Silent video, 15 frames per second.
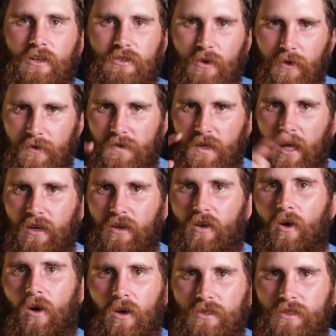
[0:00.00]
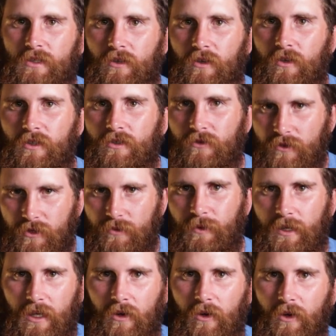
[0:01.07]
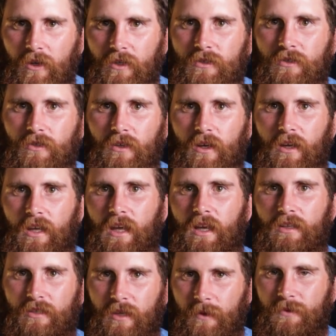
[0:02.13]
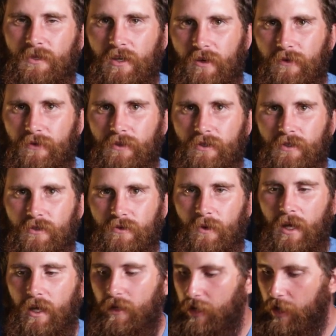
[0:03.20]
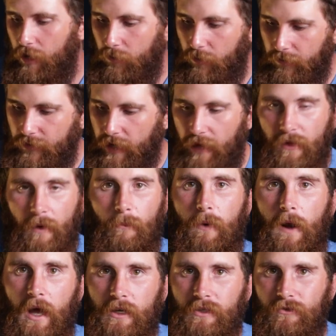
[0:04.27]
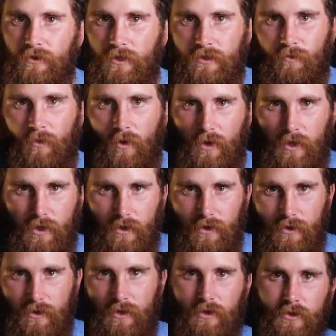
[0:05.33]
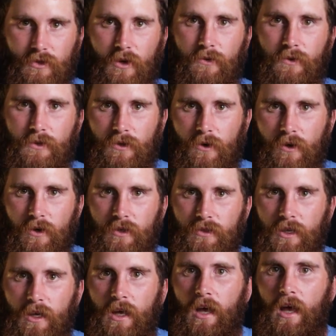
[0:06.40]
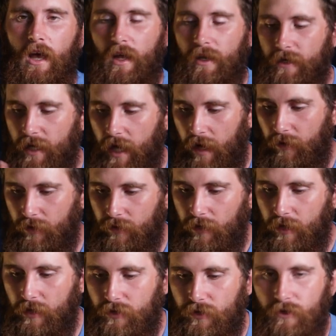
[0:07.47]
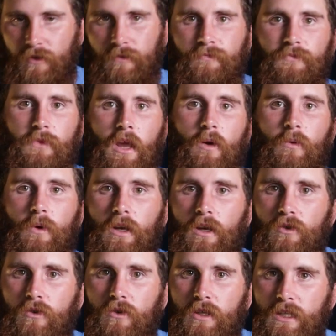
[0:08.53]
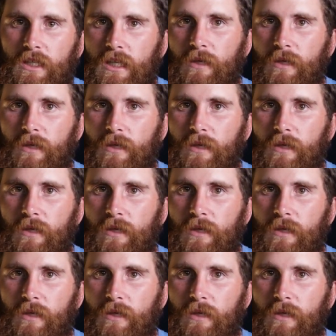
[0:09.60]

So we've done casting lures or spinning lures, okay, subsurface as well. We've done the plugs, which is more the surface lures. And now what we're going to do, we're going to do the